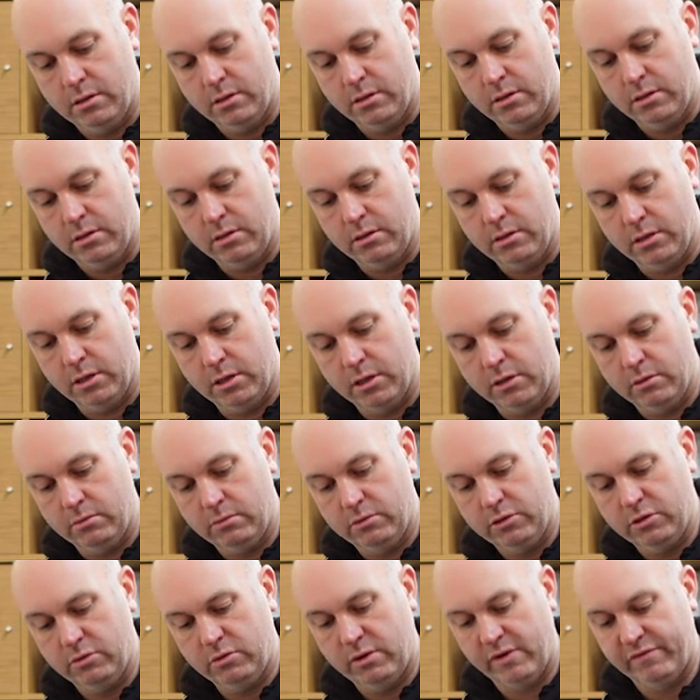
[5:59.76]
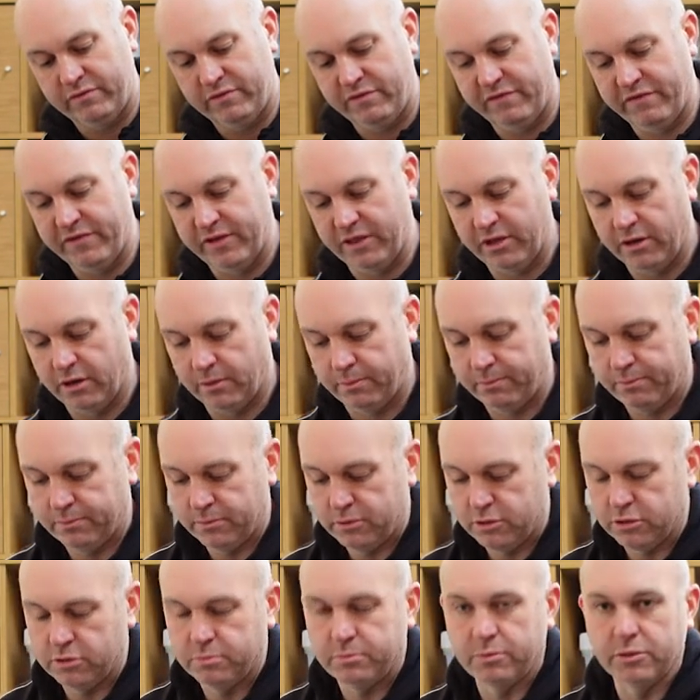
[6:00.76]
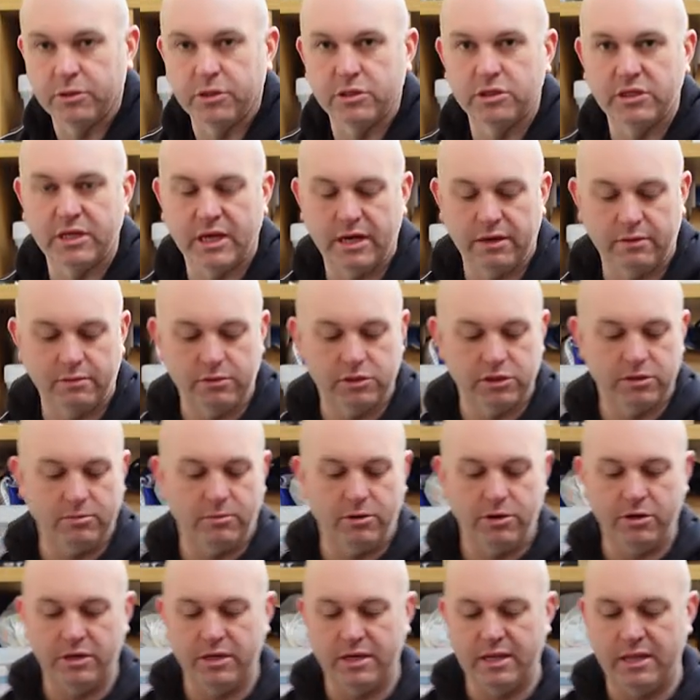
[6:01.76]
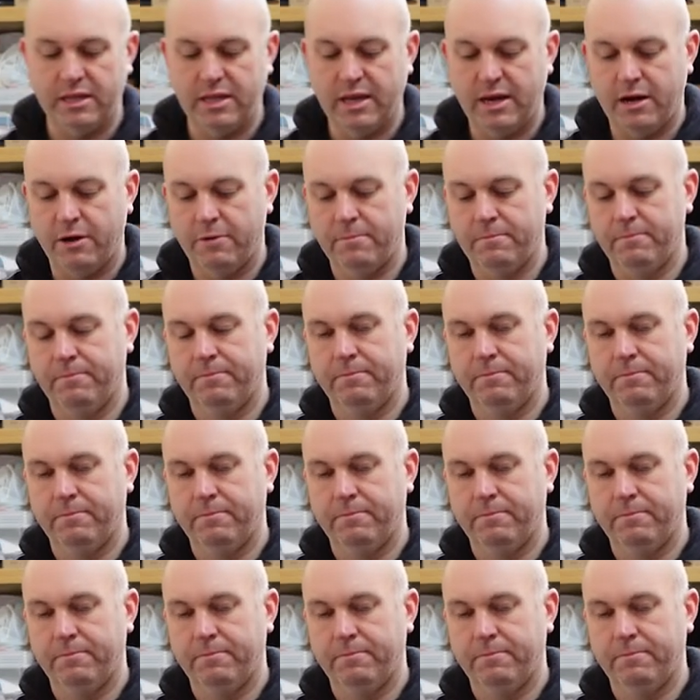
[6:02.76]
There you go. Don't have to fill it up, just put a generous amount in there.